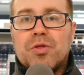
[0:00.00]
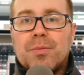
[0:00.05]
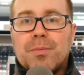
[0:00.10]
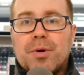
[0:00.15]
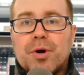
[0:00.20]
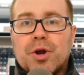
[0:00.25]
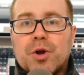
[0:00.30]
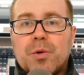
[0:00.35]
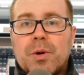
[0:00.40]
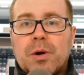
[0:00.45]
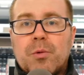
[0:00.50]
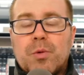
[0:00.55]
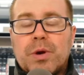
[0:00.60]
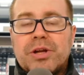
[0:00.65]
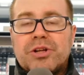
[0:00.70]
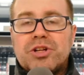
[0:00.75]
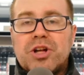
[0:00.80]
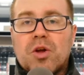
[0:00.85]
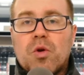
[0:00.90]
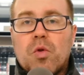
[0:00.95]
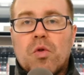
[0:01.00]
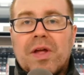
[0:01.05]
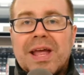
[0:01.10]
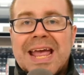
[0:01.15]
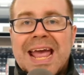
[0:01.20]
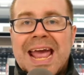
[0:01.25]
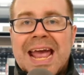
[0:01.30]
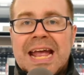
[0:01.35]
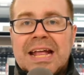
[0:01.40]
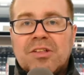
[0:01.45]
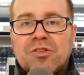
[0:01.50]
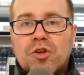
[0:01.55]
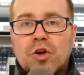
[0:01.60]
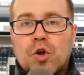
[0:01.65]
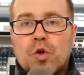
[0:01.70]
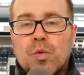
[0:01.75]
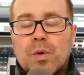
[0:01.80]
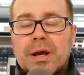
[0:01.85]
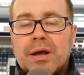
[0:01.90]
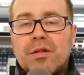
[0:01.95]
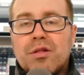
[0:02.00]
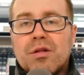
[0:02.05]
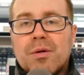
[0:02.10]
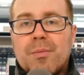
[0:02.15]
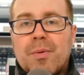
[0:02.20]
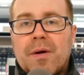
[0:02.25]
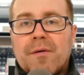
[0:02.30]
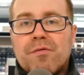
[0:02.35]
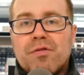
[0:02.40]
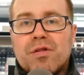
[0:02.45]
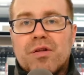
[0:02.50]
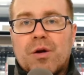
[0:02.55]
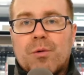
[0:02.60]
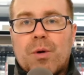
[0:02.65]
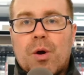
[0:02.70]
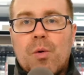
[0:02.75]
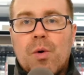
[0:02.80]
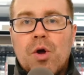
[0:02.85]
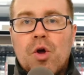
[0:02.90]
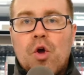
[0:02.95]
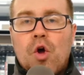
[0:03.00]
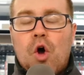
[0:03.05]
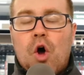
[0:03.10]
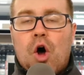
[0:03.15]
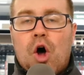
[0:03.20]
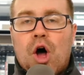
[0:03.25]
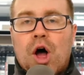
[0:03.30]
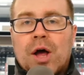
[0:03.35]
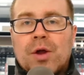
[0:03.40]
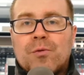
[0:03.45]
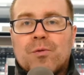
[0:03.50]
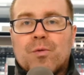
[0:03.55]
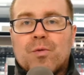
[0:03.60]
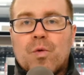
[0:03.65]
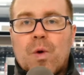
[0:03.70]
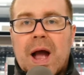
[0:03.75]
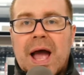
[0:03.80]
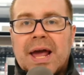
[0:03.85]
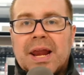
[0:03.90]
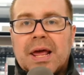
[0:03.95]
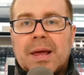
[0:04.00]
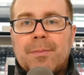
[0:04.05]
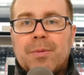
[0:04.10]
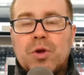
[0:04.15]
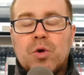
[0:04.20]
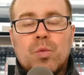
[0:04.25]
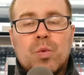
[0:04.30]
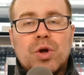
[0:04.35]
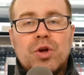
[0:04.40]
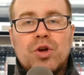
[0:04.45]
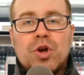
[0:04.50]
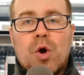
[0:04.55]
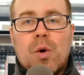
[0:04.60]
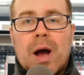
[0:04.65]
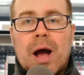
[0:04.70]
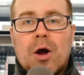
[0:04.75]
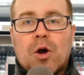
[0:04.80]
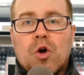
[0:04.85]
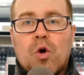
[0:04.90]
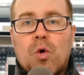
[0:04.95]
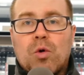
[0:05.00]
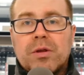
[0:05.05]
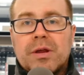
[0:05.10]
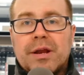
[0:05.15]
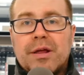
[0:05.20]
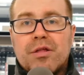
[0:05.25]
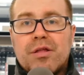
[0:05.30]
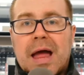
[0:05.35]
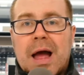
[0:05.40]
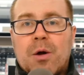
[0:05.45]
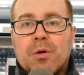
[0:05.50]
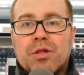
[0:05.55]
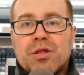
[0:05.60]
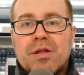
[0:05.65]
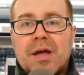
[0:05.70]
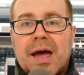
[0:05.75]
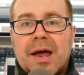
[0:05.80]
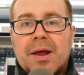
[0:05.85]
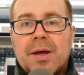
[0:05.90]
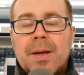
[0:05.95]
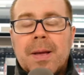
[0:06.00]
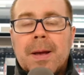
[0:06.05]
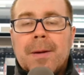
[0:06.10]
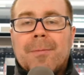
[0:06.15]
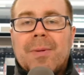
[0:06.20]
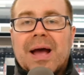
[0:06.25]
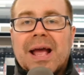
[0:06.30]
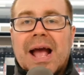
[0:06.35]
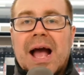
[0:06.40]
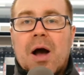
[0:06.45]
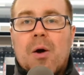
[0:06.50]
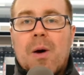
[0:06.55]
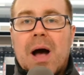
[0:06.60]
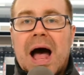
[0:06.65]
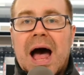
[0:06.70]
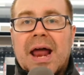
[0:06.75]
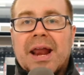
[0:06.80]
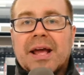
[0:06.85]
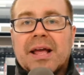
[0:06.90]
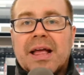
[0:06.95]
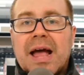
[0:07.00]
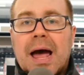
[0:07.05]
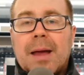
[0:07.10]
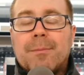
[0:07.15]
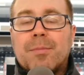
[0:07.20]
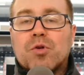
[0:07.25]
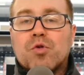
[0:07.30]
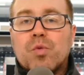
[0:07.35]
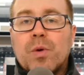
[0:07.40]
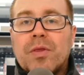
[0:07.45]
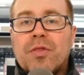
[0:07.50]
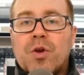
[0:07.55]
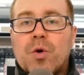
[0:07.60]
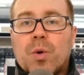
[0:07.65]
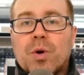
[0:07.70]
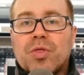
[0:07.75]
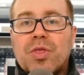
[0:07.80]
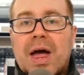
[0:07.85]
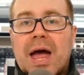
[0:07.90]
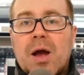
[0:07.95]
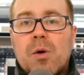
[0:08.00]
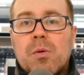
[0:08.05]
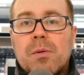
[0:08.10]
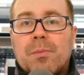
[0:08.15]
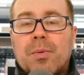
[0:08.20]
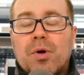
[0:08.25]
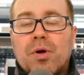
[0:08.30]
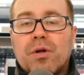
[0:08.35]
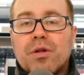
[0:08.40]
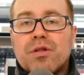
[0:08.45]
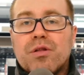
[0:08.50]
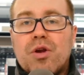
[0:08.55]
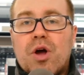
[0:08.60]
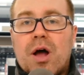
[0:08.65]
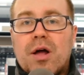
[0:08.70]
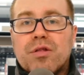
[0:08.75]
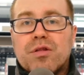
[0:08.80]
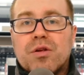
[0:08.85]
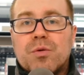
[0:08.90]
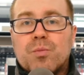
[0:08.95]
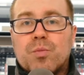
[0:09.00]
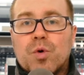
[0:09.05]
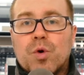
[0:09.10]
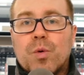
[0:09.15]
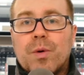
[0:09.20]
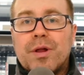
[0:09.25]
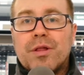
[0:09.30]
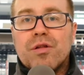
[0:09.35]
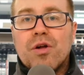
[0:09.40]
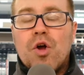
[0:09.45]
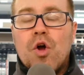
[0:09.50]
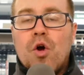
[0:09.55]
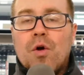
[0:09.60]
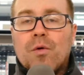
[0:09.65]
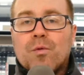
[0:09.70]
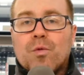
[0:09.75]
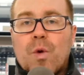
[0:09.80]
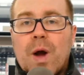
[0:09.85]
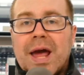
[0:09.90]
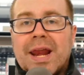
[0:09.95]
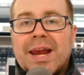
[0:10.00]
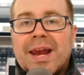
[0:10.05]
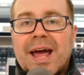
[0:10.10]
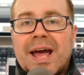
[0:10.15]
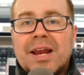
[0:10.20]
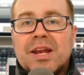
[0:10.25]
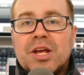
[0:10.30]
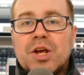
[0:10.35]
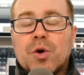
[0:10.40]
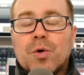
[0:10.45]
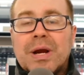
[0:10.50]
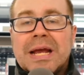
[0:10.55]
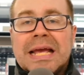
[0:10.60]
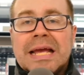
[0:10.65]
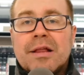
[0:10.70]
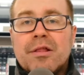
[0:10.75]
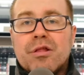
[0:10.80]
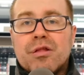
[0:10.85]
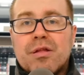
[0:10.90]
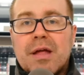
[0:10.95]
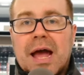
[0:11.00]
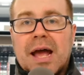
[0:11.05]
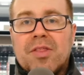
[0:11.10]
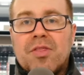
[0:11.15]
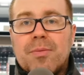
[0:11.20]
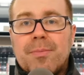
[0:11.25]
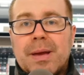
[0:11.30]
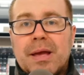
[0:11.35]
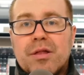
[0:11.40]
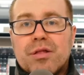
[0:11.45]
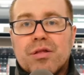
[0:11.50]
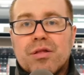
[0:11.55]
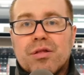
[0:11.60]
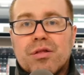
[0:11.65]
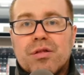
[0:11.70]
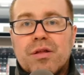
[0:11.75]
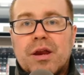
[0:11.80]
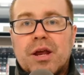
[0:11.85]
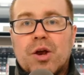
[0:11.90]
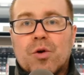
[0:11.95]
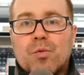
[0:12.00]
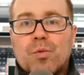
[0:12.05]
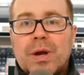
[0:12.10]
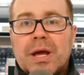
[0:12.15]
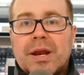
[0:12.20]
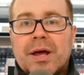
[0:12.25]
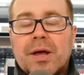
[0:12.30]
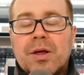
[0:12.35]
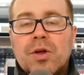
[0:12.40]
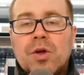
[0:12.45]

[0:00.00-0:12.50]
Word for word: mercury reaching only 8 degrees above zero on Friday, but you wouldn't know how cold it is outside by how hot it got between the North Iowa Bulls and Austin Bruins Friday night here inside the Mason City Arena.